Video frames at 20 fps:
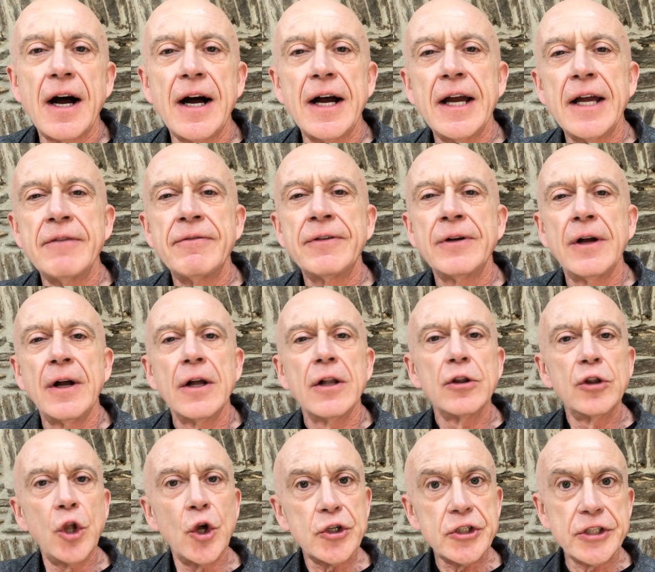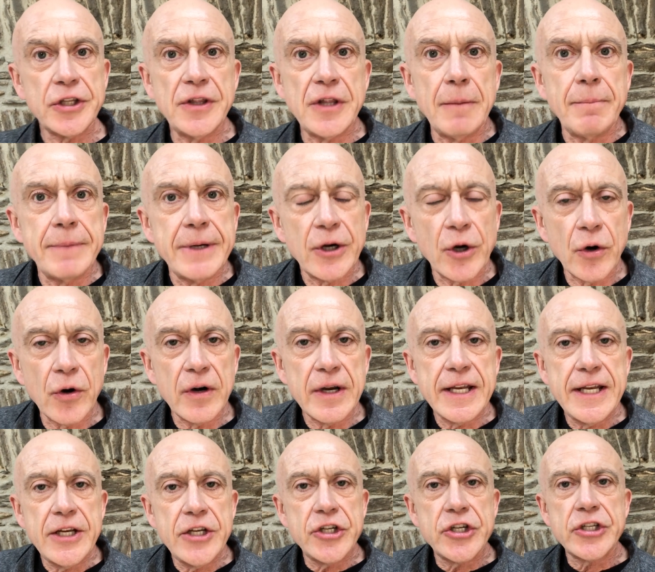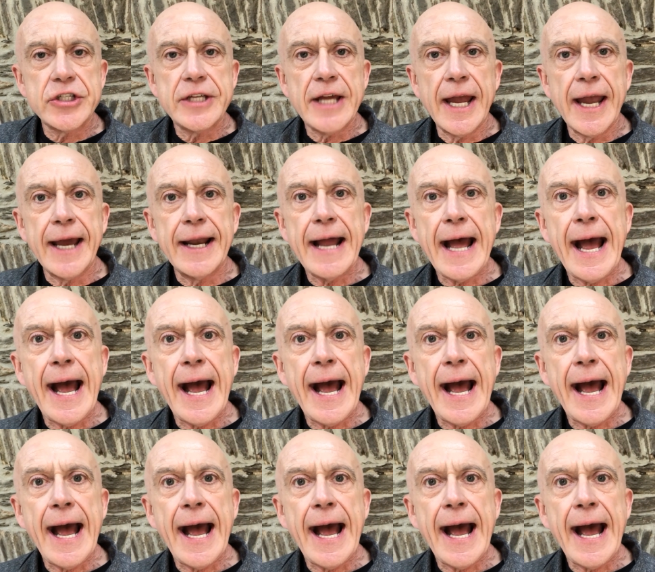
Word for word: I've looked in the mirror each day and